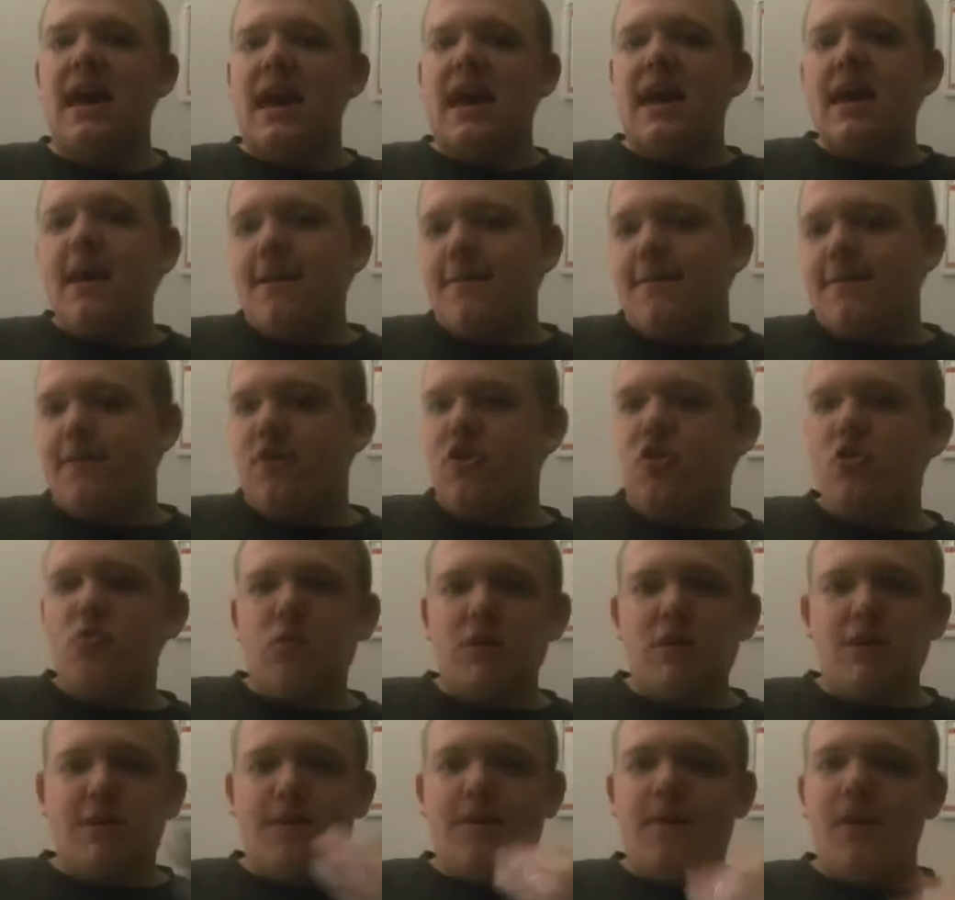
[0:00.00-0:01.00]
If you
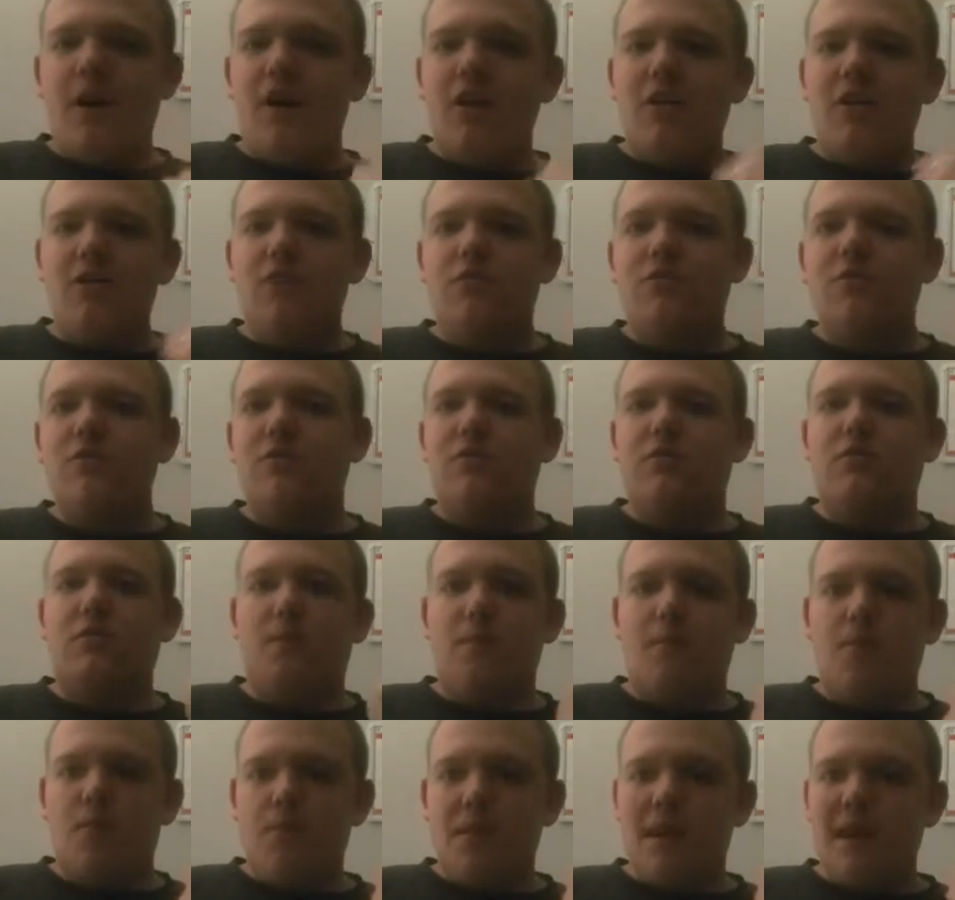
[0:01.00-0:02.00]
want to follow
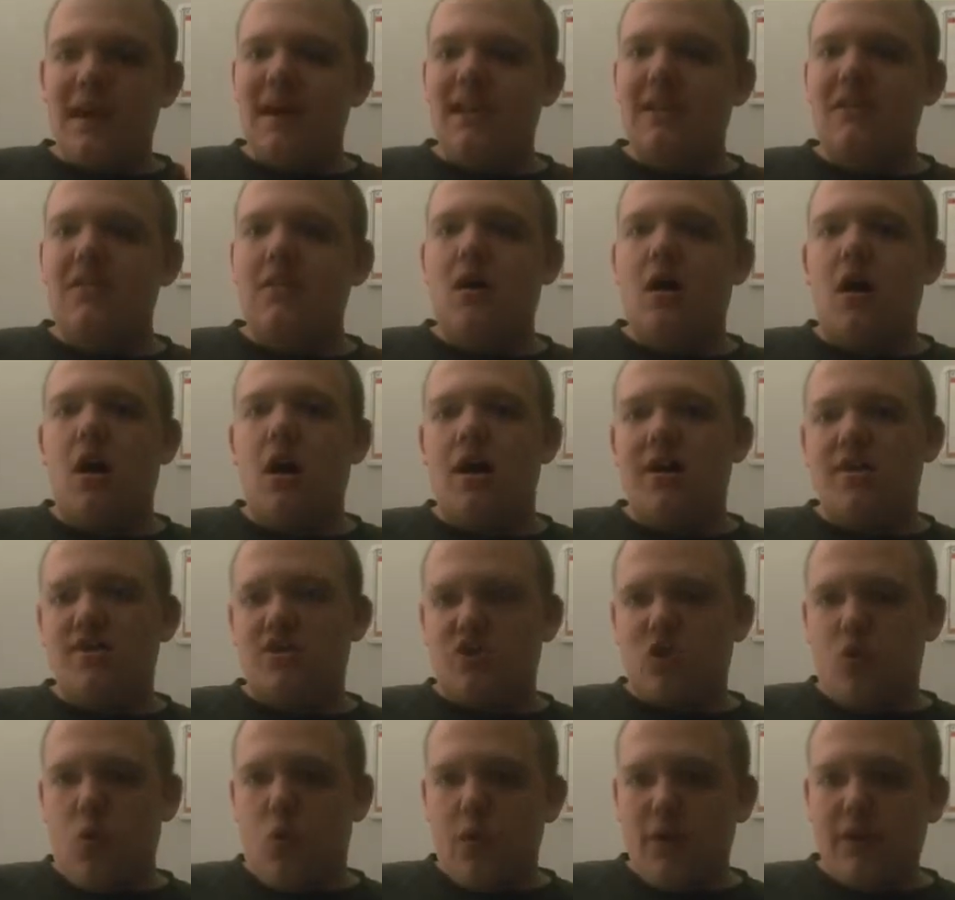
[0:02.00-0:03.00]
the man
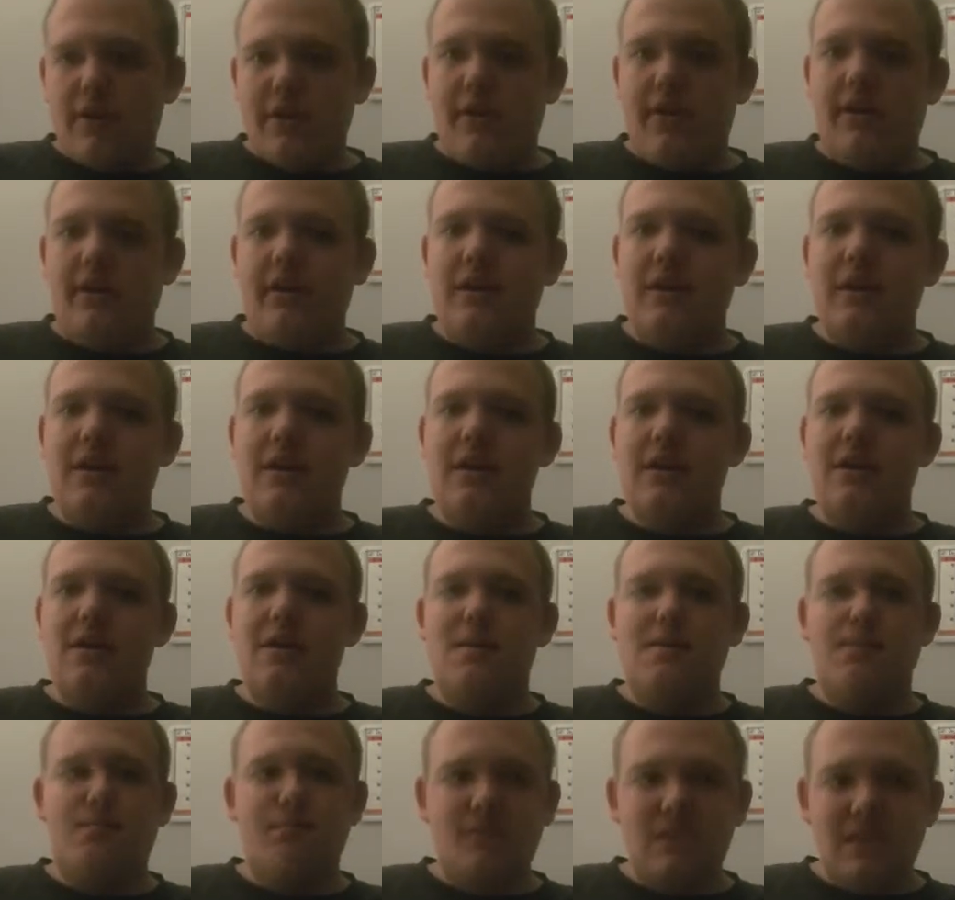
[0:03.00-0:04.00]
on Twitter,
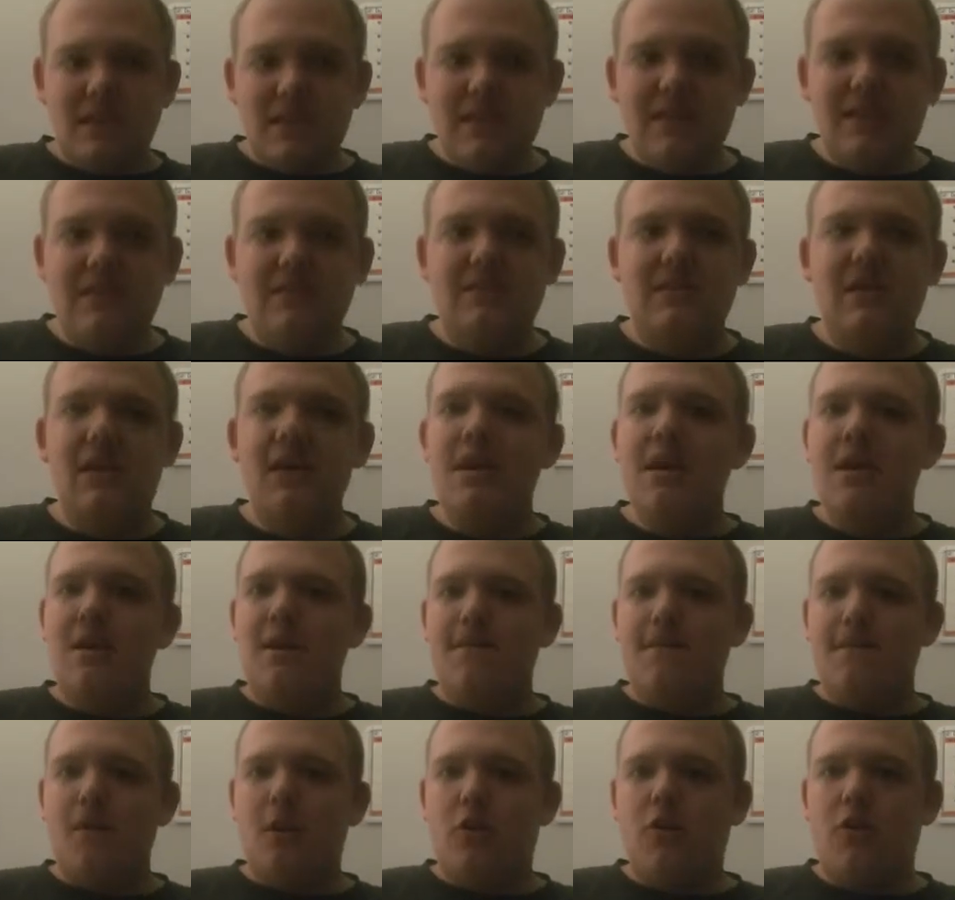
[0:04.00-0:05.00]
please
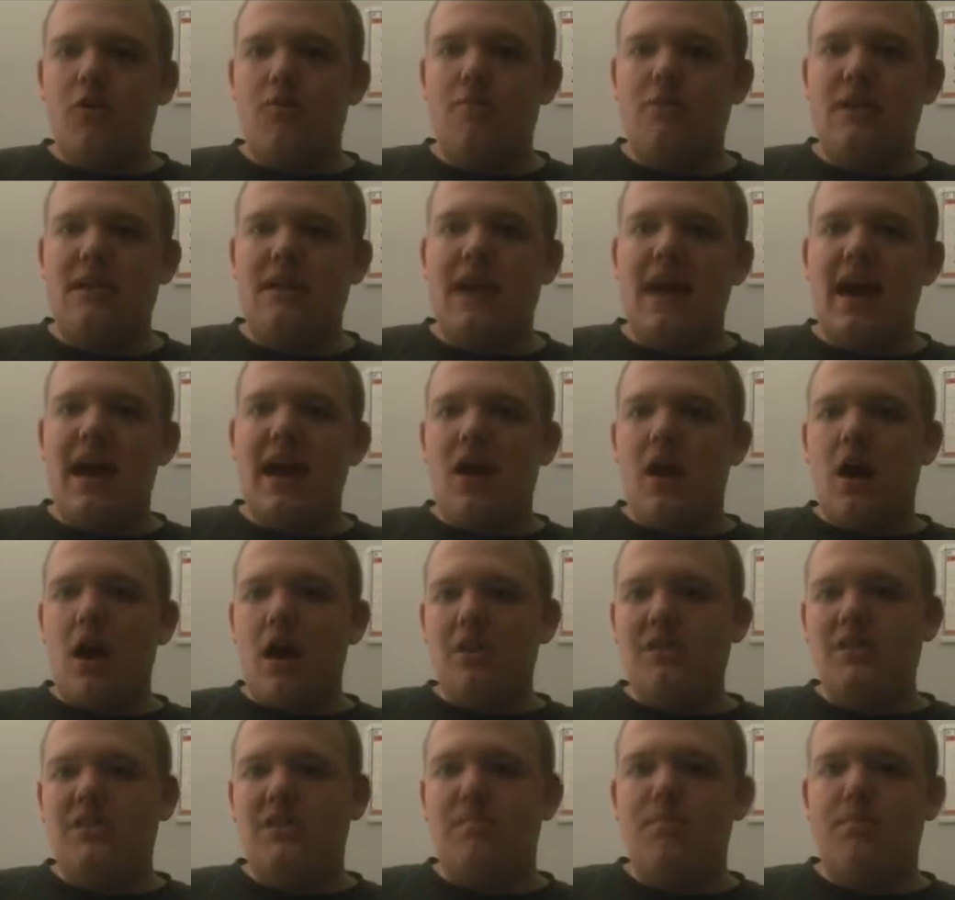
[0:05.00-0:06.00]
follow me at
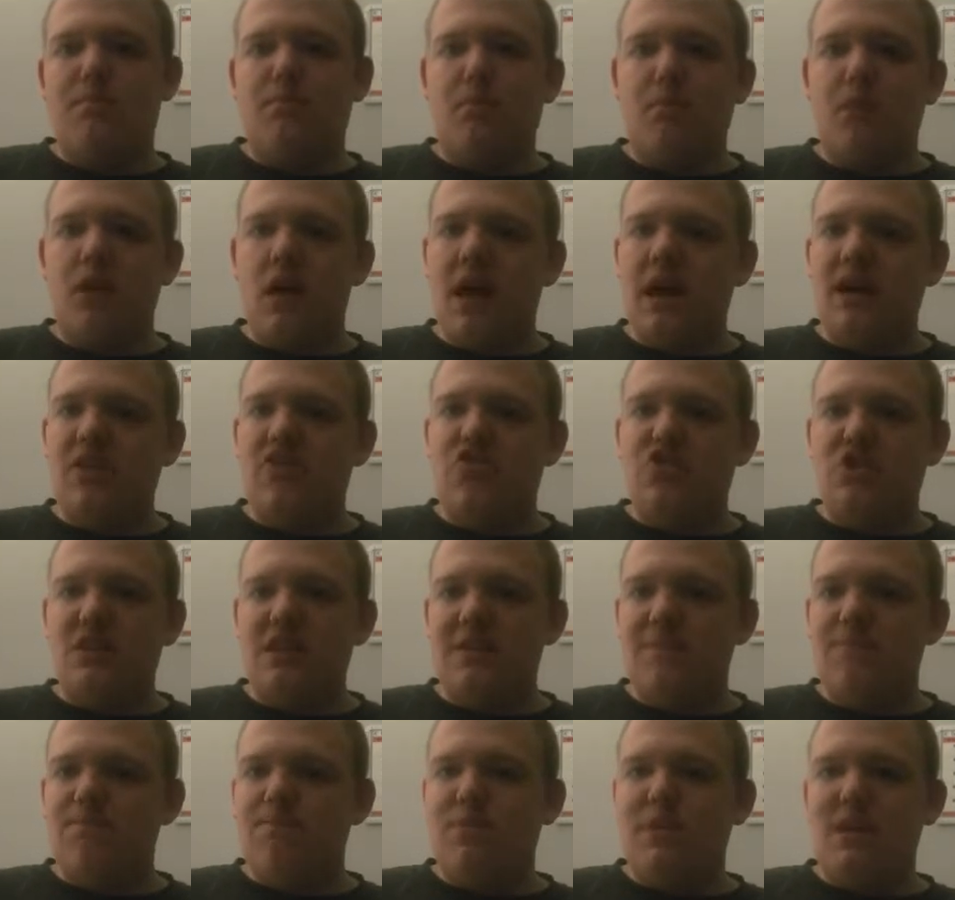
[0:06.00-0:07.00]
Austin Bullock
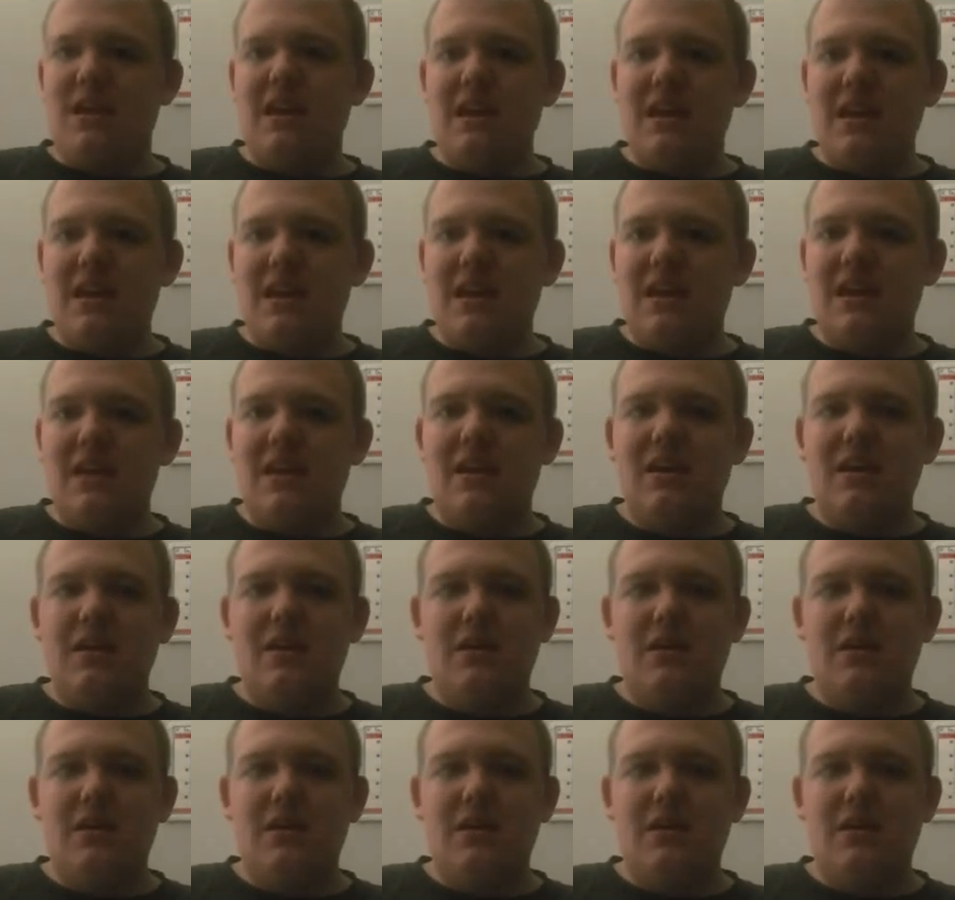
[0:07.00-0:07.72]
GP.